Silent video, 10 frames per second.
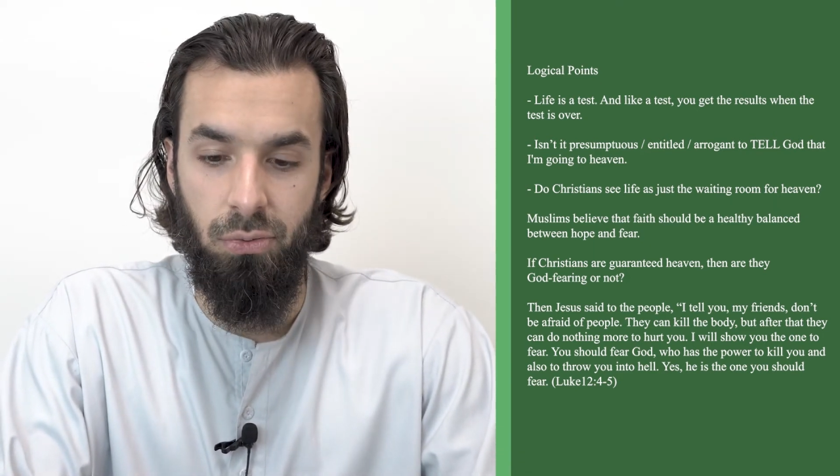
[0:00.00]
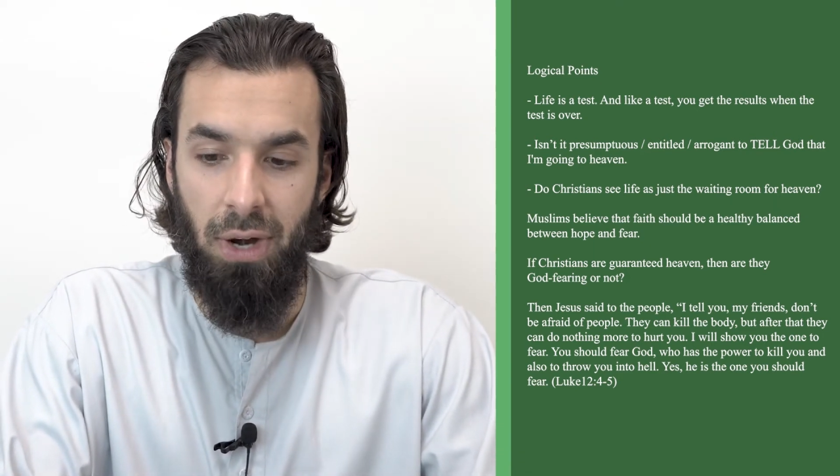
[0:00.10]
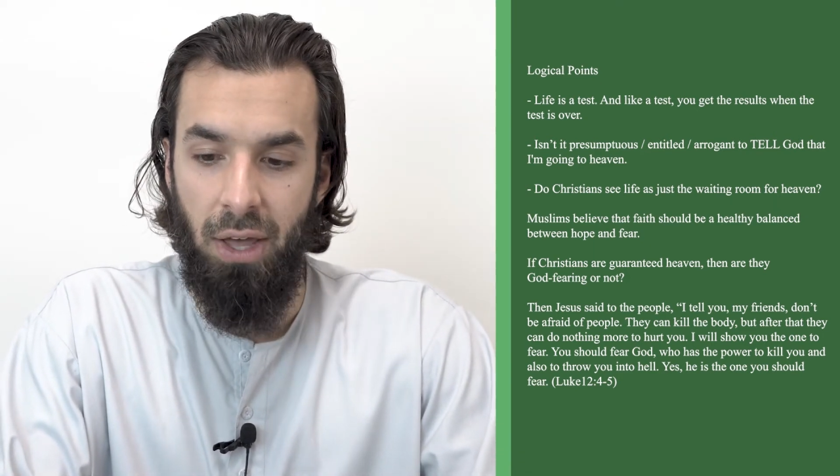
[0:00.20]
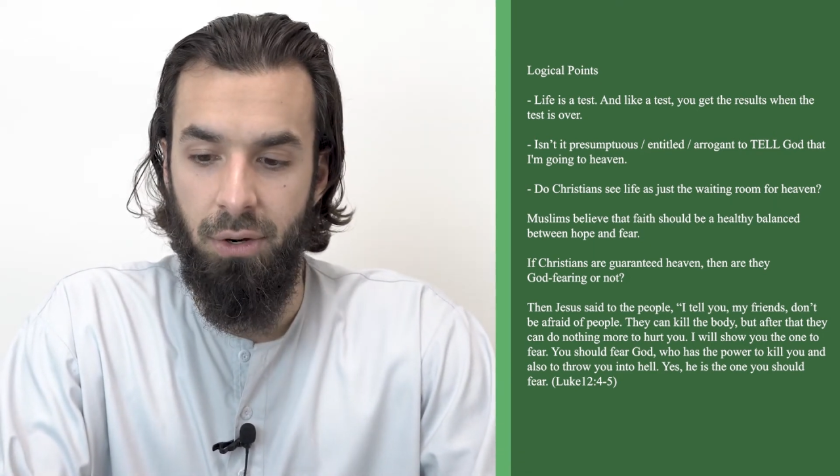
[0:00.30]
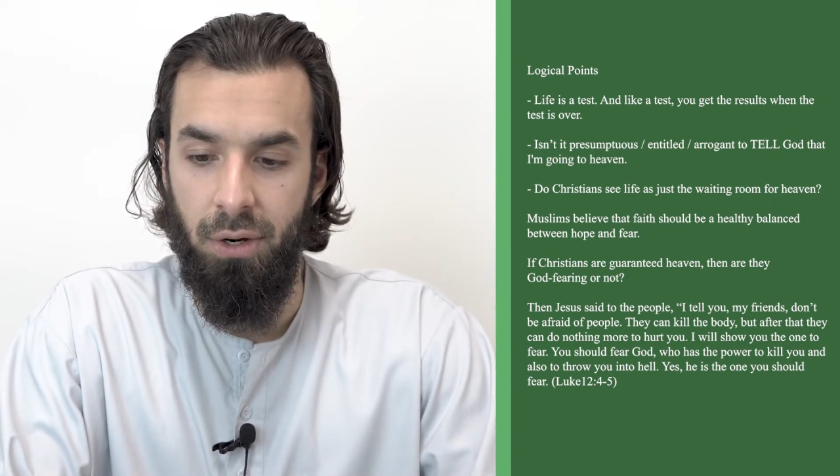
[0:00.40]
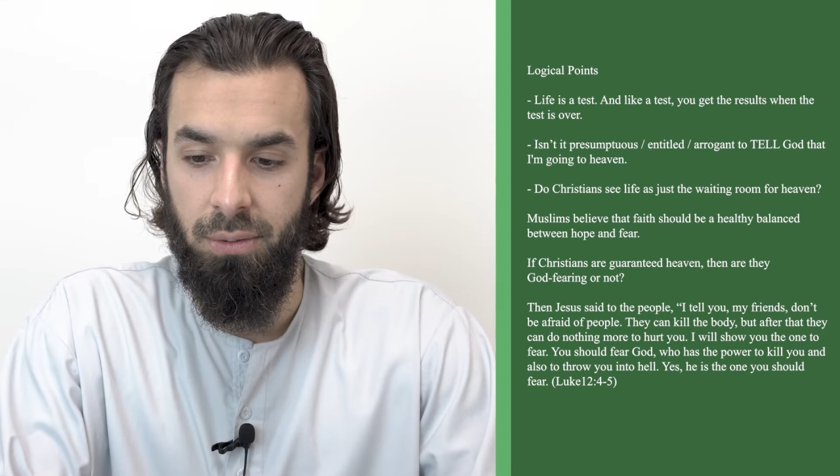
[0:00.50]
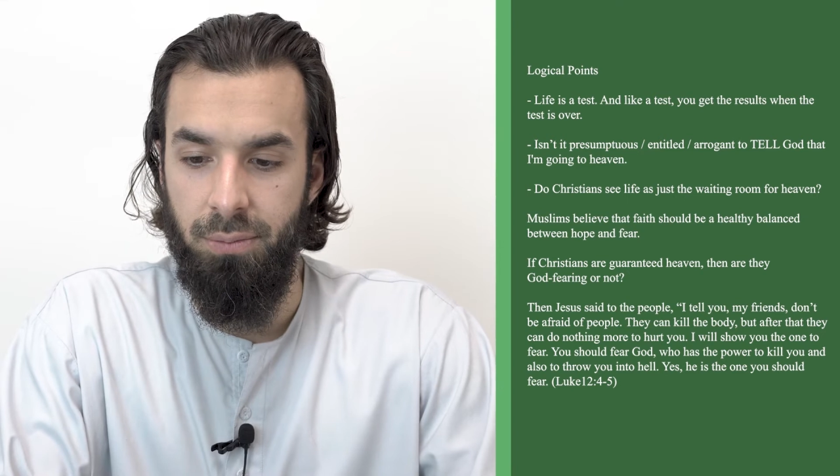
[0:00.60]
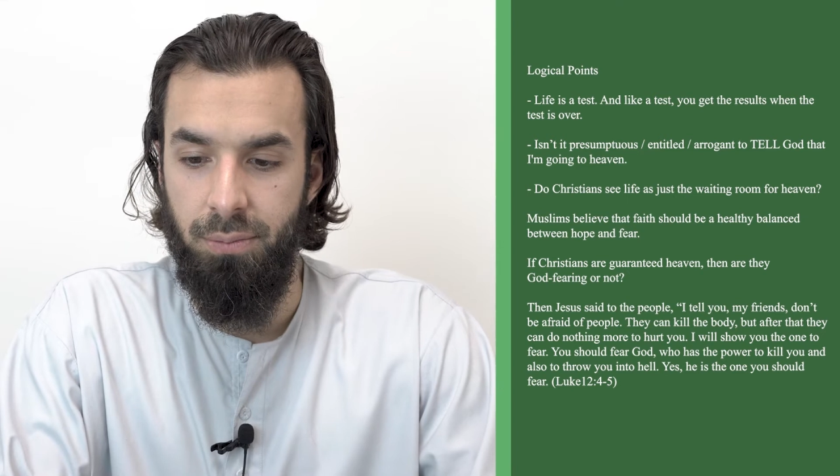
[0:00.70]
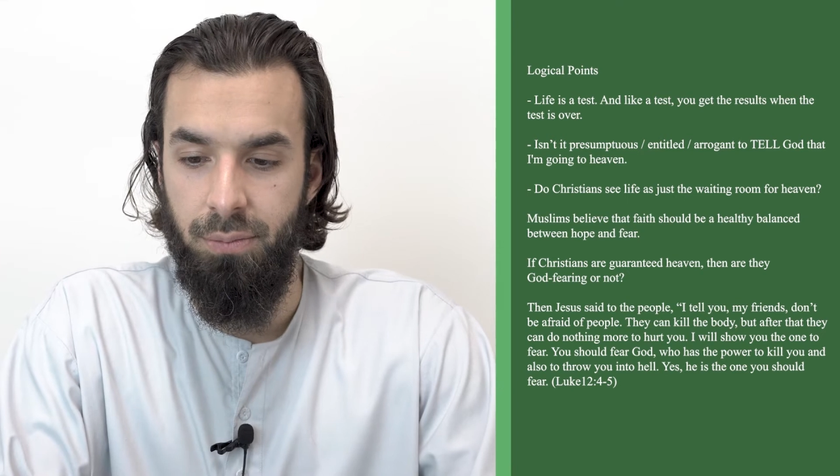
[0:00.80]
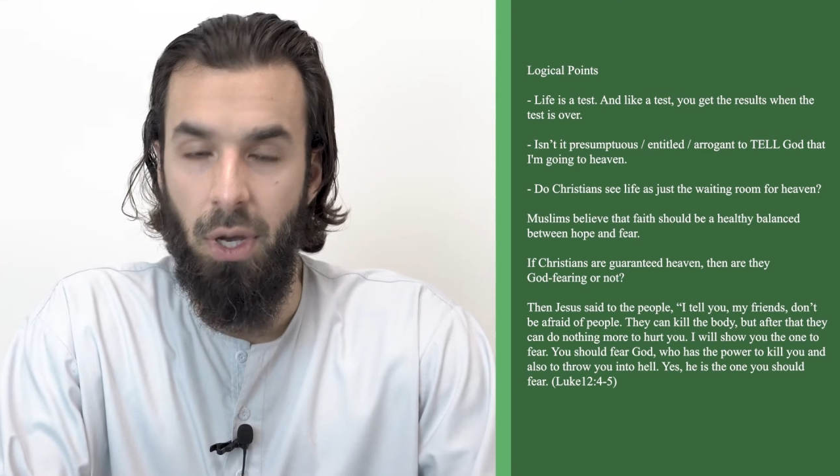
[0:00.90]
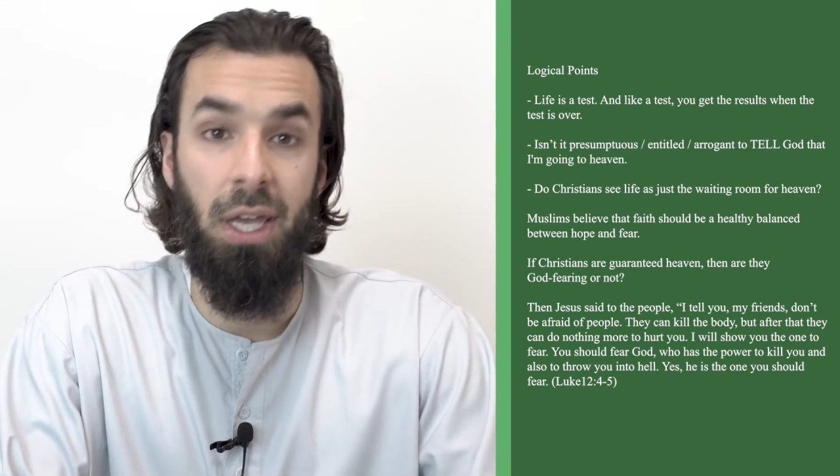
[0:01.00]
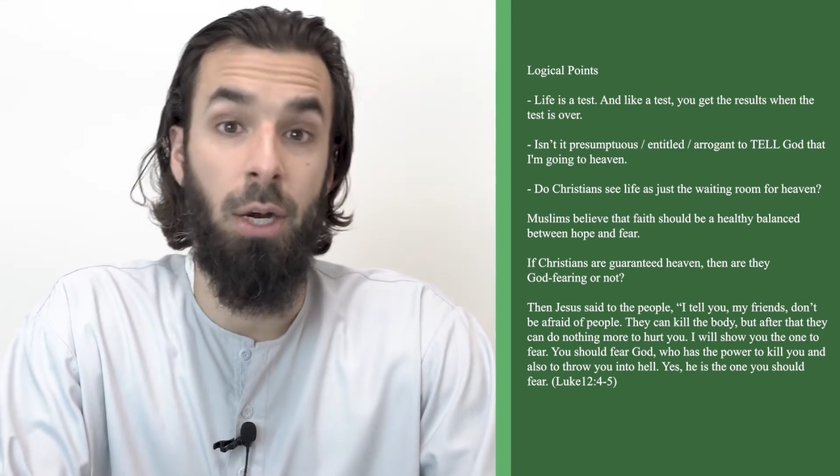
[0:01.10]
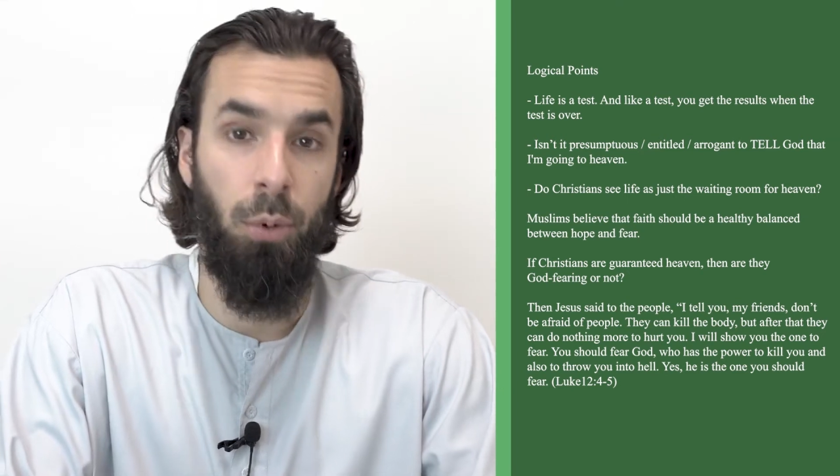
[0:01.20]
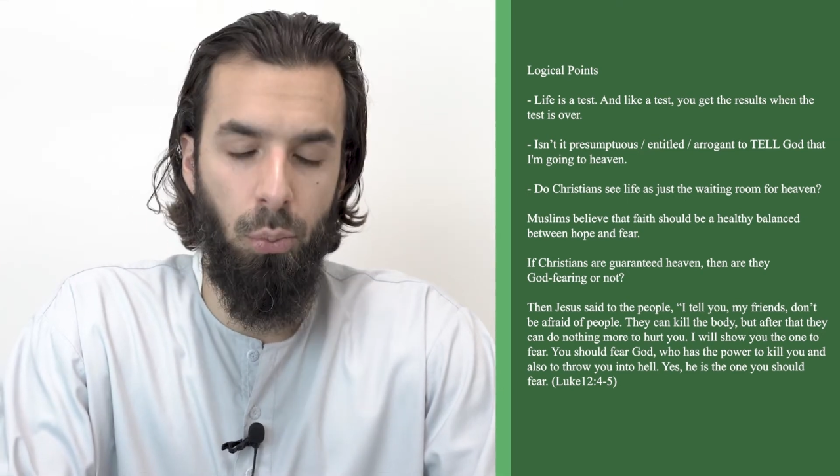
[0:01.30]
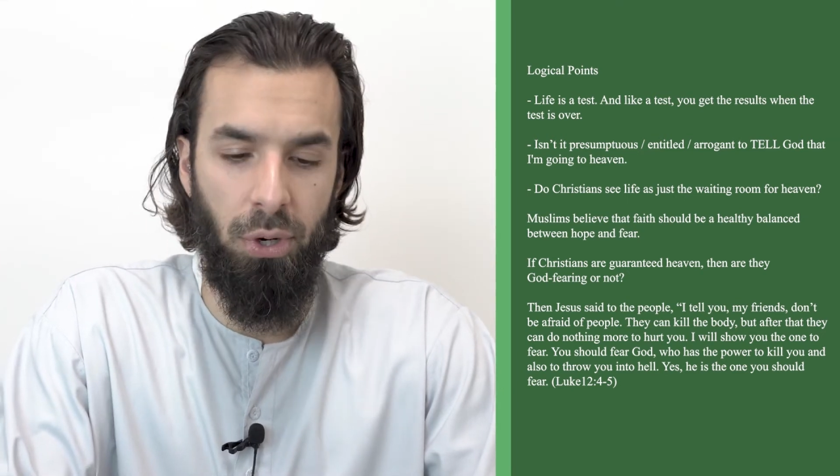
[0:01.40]
rather
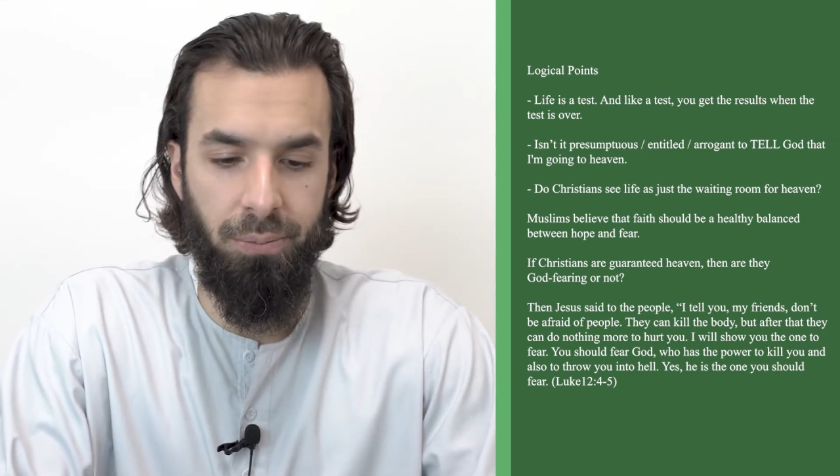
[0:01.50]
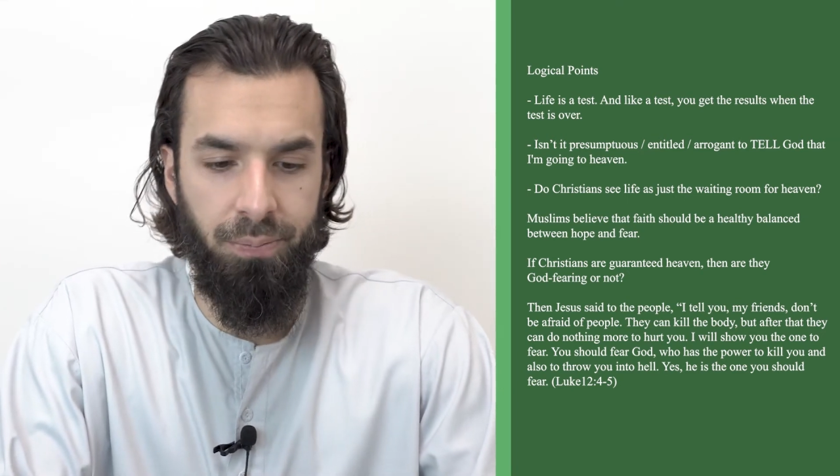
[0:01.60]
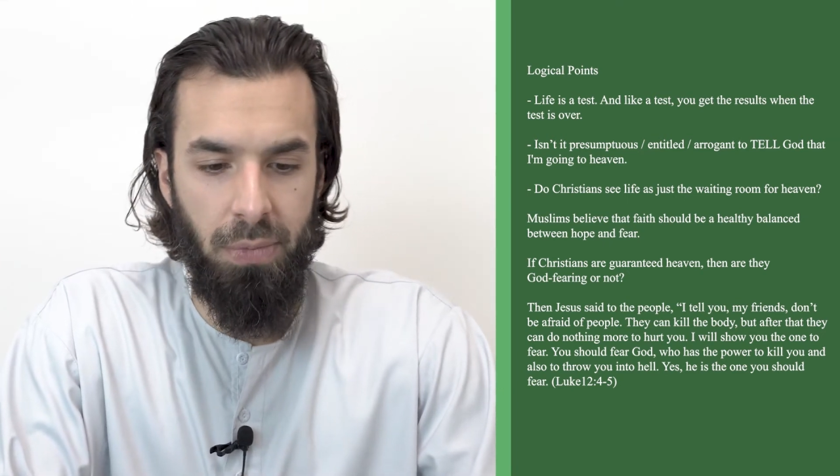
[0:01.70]
inappropriate.